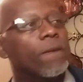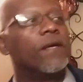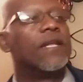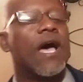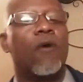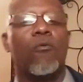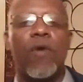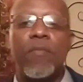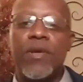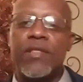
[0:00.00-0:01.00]
Now,
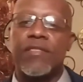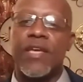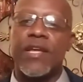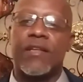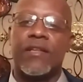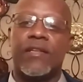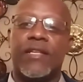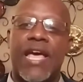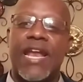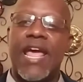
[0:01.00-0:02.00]
women think
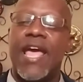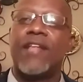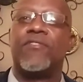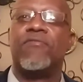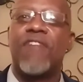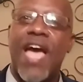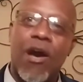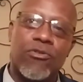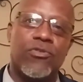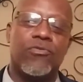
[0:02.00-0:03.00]
that adds
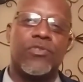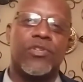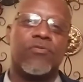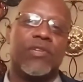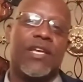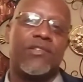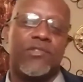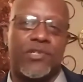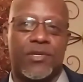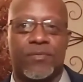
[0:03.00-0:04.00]
value to the
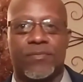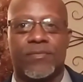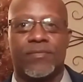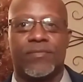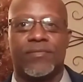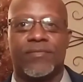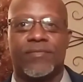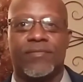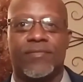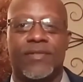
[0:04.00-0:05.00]
relationship.
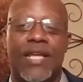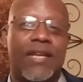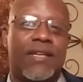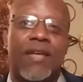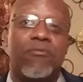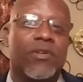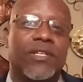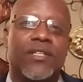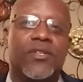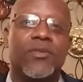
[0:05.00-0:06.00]
They
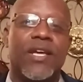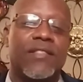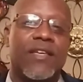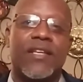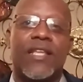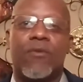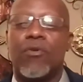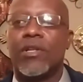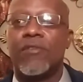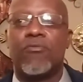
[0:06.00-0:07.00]
really do. They think that,
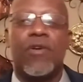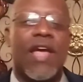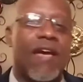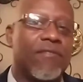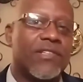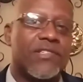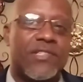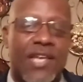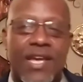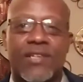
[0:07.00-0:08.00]
well, if we're having
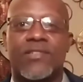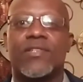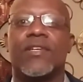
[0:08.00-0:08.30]
sex